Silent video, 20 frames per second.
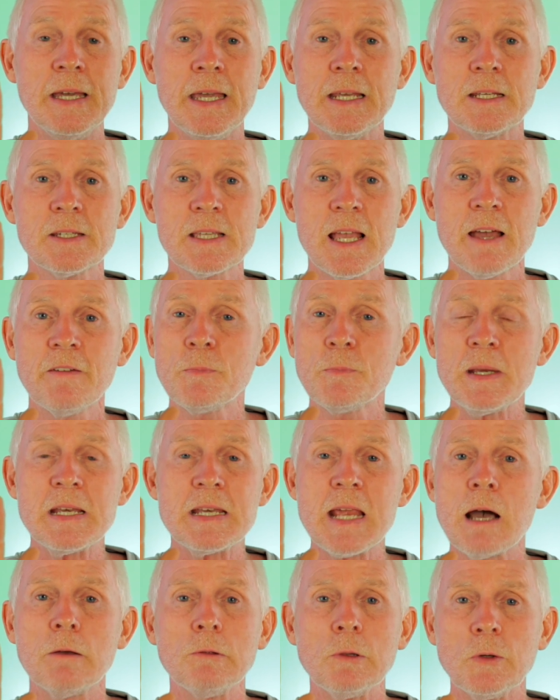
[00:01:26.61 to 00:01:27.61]
It doesn't have to be
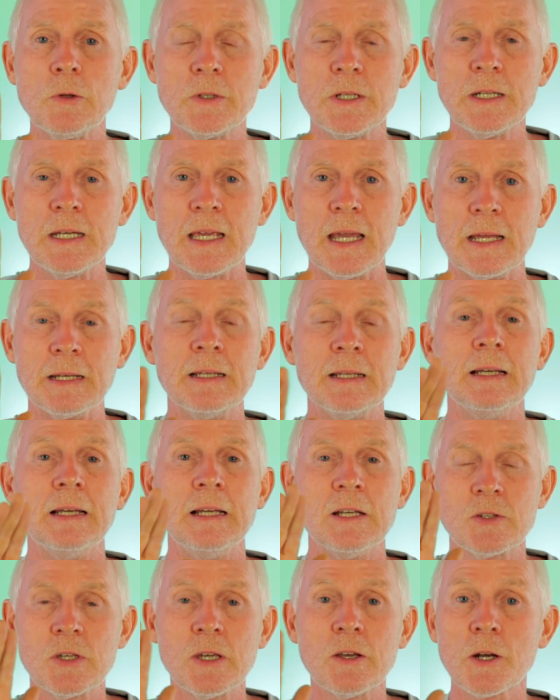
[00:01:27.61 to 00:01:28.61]
downloaded again.
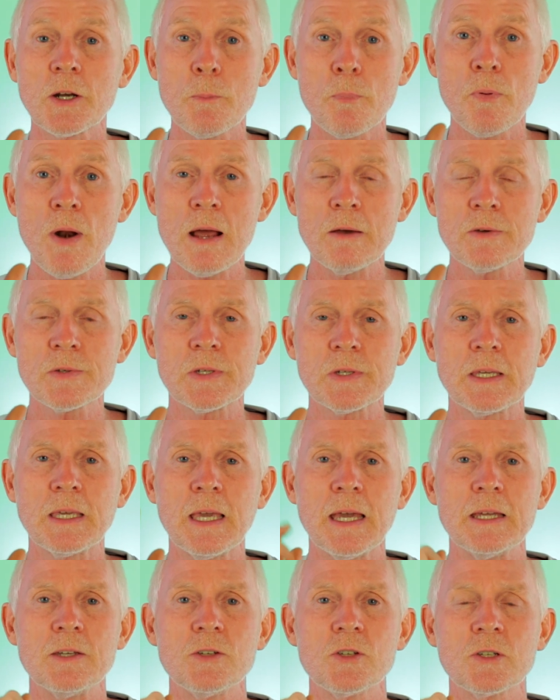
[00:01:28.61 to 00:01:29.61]
So you've got a browser
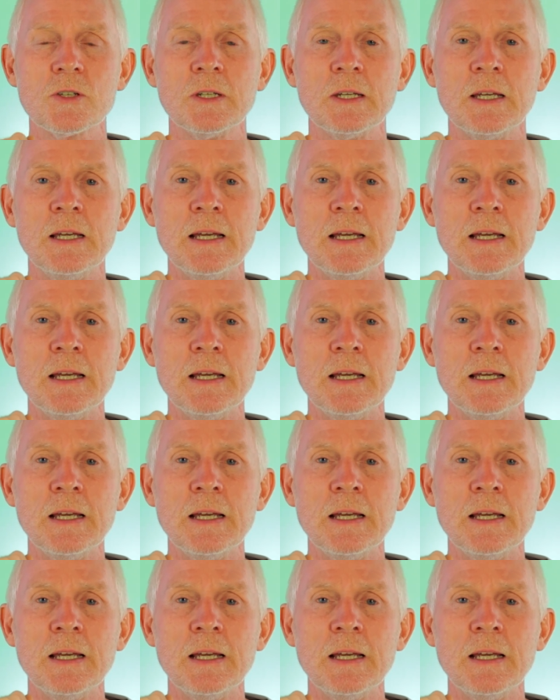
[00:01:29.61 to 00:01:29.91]
cache.